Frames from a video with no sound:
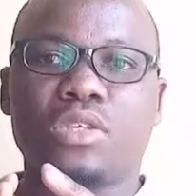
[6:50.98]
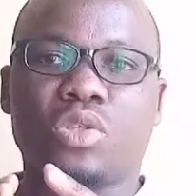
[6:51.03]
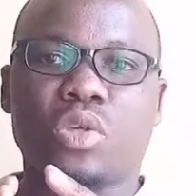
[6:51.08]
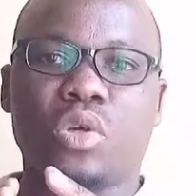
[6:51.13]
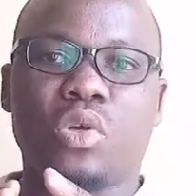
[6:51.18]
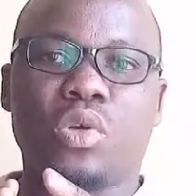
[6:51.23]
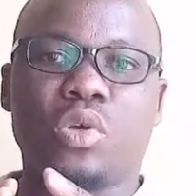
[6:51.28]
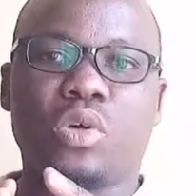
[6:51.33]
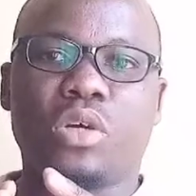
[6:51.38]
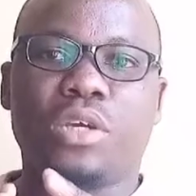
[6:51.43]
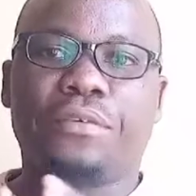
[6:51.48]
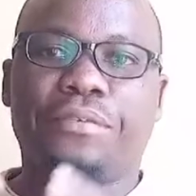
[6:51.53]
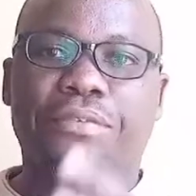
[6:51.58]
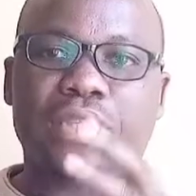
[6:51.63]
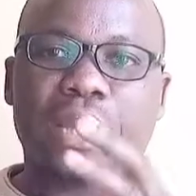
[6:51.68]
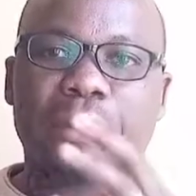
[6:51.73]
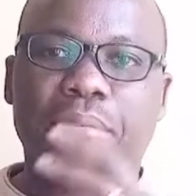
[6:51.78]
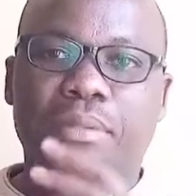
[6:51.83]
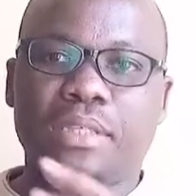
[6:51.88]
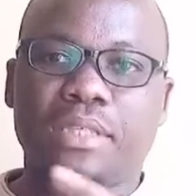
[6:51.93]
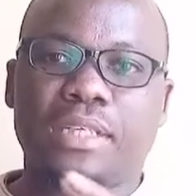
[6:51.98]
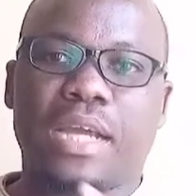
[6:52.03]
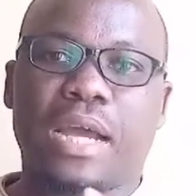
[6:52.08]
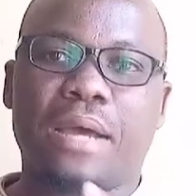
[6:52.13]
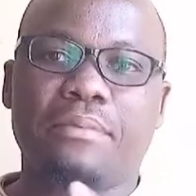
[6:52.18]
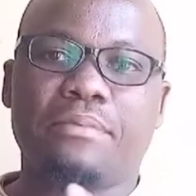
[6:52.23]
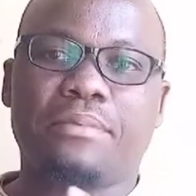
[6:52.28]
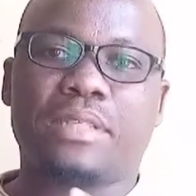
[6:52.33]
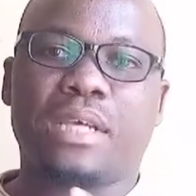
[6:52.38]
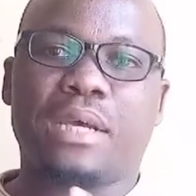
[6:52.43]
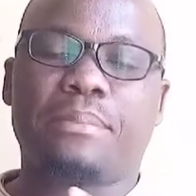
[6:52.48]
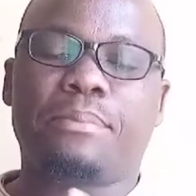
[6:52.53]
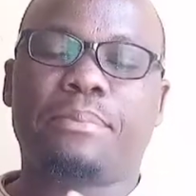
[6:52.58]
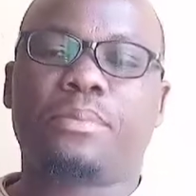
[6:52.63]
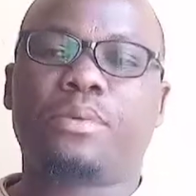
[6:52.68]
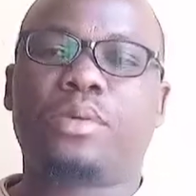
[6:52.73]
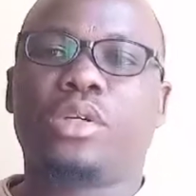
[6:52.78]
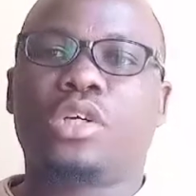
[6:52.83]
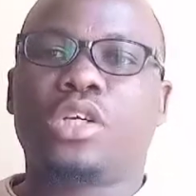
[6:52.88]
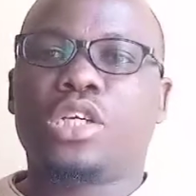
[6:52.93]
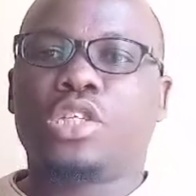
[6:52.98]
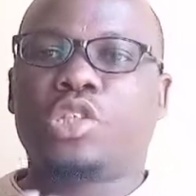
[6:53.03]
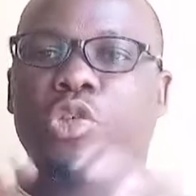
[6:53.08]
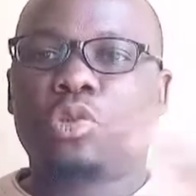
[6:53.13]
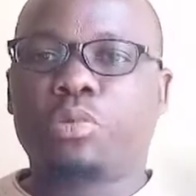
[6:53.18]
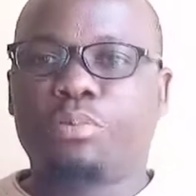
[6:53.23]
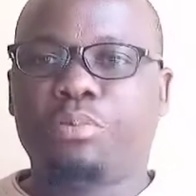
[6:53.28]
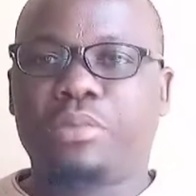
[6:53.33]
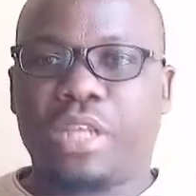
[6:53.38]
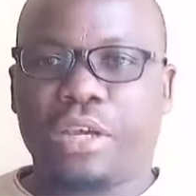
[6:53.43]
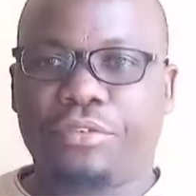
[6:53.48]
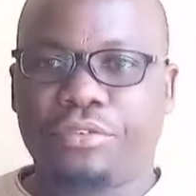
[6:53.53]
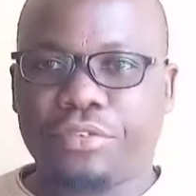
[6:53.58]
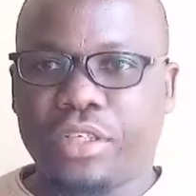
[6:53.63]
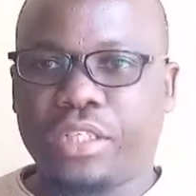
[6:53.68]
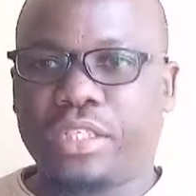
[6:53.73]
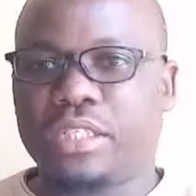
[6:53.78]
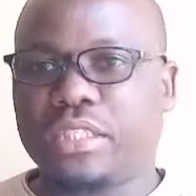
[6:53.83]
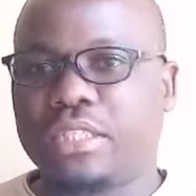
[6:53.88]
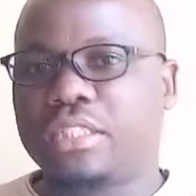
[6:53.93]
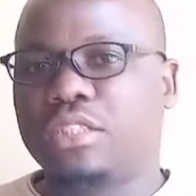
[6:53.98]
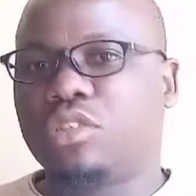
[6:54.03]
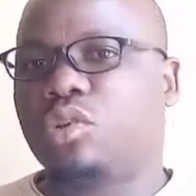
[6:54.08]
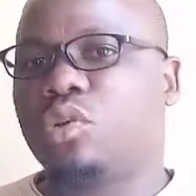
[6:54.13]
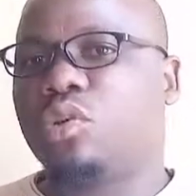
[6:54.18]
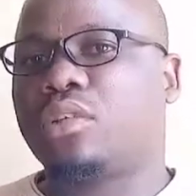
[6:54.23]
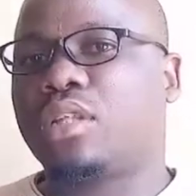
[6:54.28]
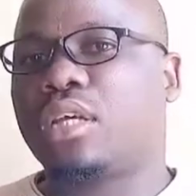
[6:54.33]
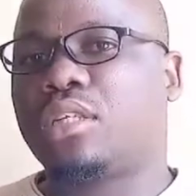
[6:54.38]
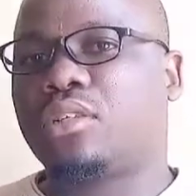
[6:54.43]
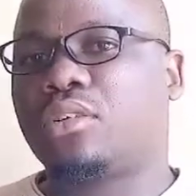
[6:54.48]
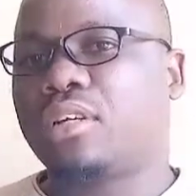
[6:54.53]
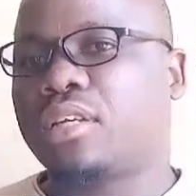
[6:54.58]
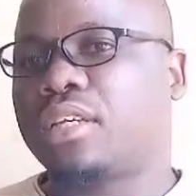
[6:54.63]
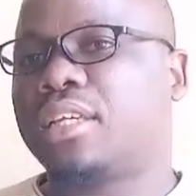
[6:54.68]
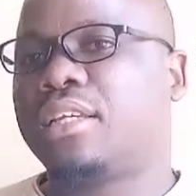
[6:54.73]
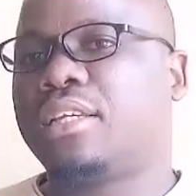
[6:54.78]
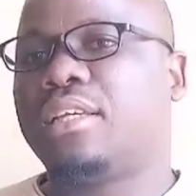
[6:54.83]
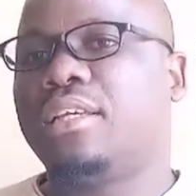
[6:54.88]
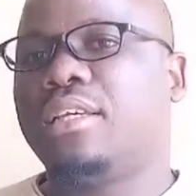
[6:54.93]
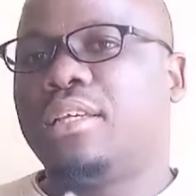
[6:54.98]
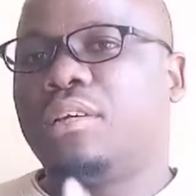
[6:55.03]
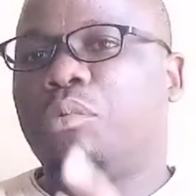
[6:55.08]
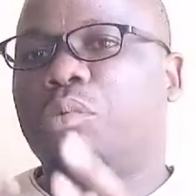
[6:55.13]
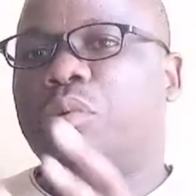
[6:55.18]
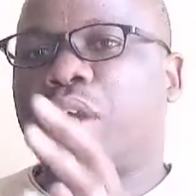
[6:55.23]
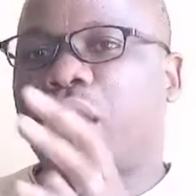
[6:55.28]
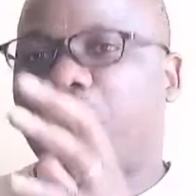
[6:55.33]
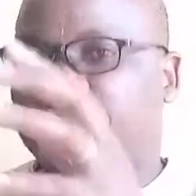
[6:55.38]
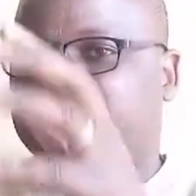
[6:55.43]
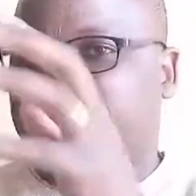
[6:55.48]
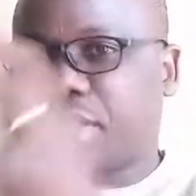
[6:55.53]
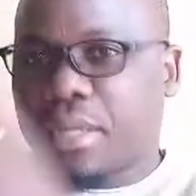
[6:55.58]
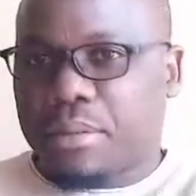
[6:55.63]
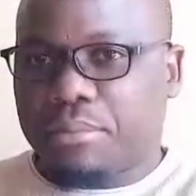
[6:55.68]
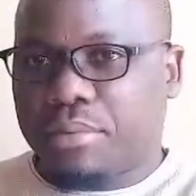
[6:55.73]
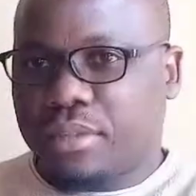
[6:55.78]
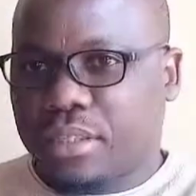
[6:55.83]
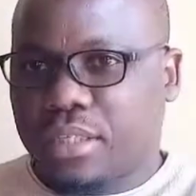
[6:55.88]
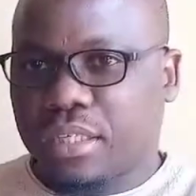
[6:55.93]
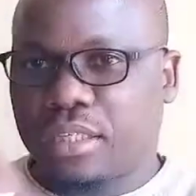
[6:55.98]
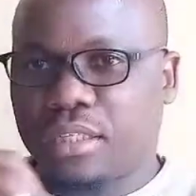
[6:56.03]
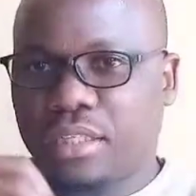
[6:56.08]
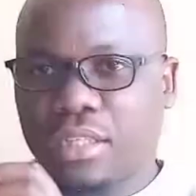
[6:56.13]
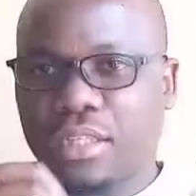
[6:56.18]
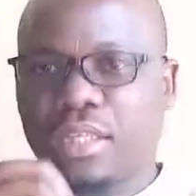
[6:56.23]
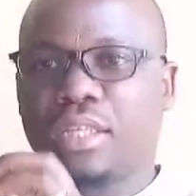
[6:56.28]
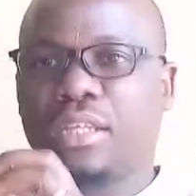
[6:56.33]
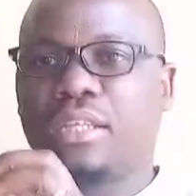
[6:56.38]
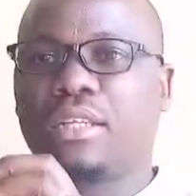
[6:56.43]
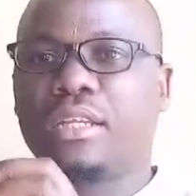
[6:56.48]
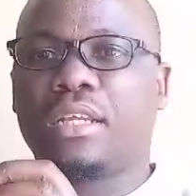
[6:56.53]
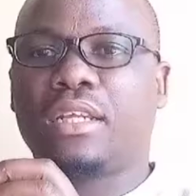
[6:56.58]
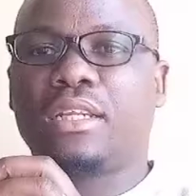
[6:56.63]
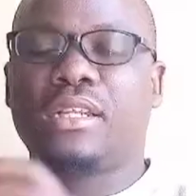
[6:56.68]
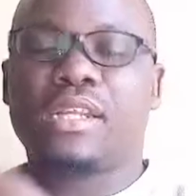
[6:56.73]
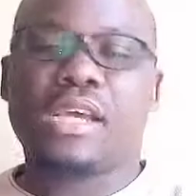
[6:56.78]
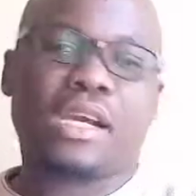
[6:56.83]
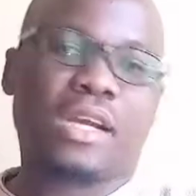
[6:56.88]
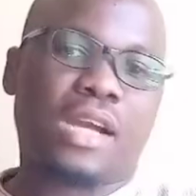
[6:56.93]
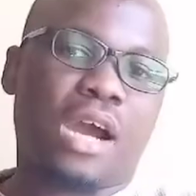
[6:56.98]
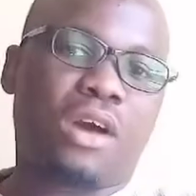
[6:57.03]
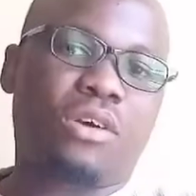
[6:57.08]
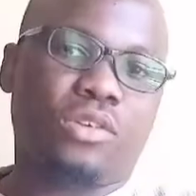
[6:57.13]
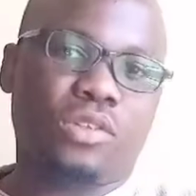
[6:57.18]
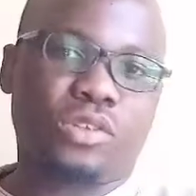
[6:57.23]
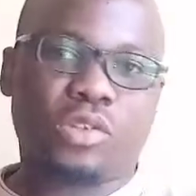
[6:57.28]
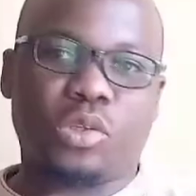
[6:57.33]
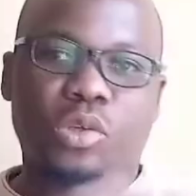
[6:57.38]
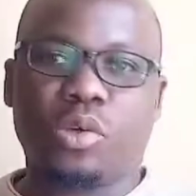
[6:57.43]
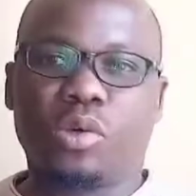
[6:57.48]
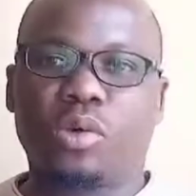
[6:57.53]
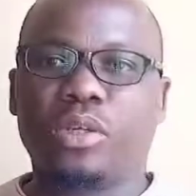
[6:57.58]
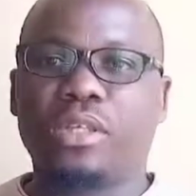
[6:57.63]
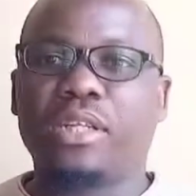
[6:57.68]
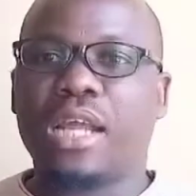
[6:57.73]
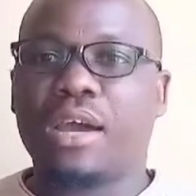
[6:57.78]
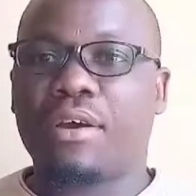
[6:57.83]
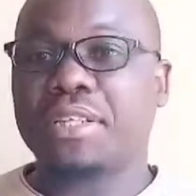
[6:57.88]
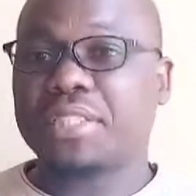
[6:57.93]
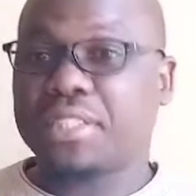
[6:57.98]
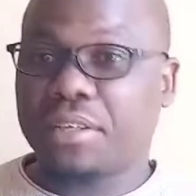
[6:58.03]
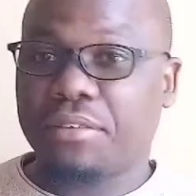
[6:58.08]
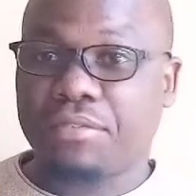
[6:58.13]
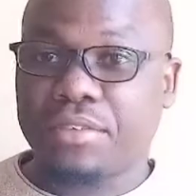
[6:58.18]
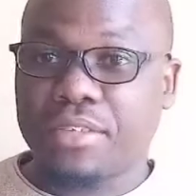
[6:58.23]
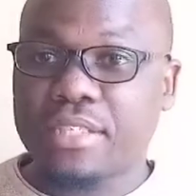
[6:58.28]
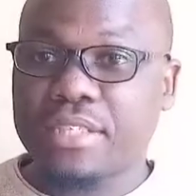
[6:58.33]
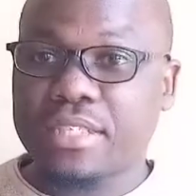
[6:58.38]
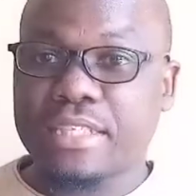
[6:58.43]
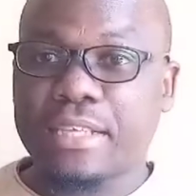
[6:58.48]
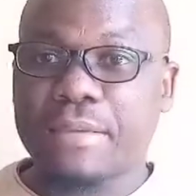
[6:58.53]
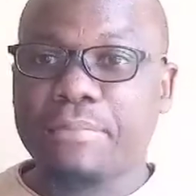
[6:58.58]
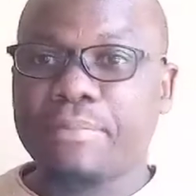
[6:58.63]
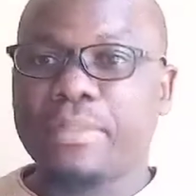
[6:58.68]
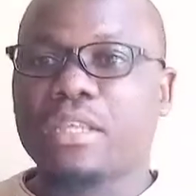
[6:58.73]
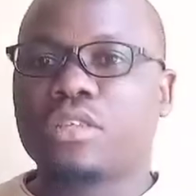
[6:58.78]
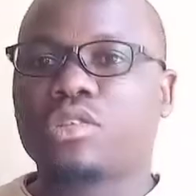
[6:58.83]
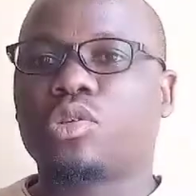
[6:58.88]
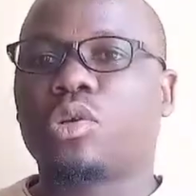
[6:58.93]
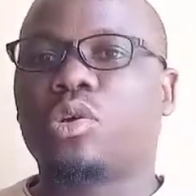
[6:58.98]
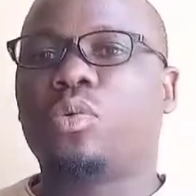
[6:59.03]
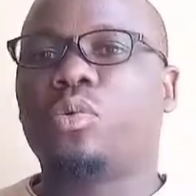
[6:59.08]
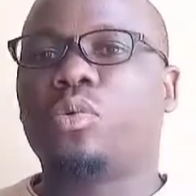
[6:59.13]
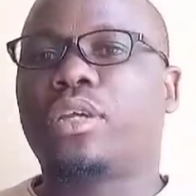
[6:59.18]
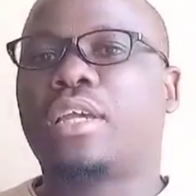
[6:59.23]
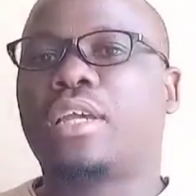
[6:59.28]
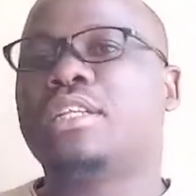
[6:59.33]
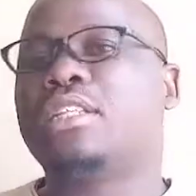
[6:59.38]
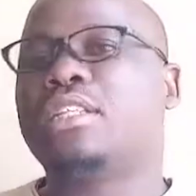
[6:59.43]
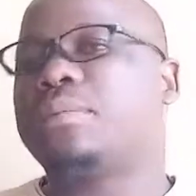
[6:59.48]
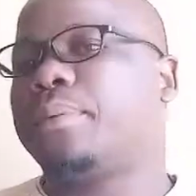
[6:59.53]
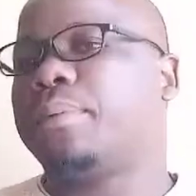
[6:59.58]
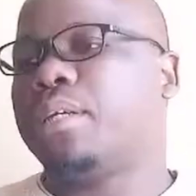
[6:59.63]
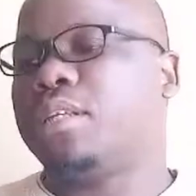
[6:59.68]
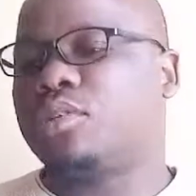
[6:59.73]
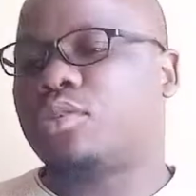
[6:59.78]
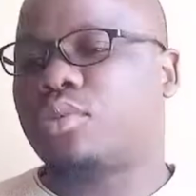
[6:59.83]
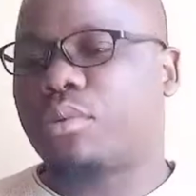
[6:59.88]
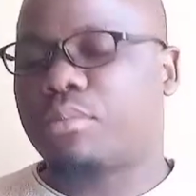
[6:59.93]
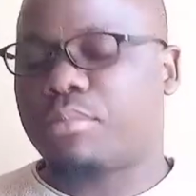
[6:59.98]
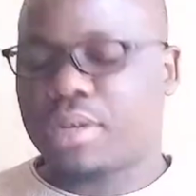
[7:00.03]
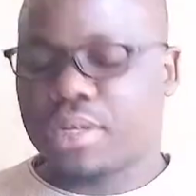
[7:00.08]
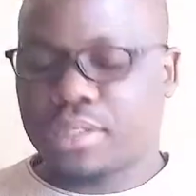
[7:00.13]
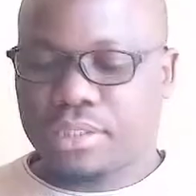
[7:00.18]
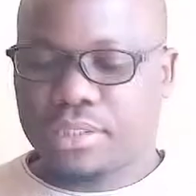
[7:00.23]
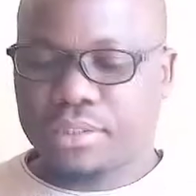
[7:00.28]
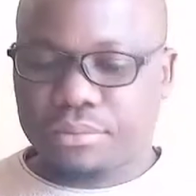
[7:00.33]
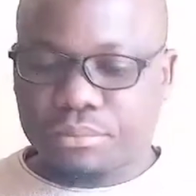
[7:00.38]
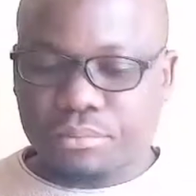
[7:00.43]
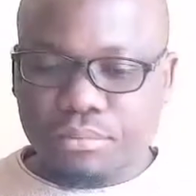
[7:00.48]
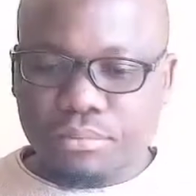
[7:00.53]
So if something comes up, she'll definitely know that, okay, we have something in the account or in our savings, so we can spend so much.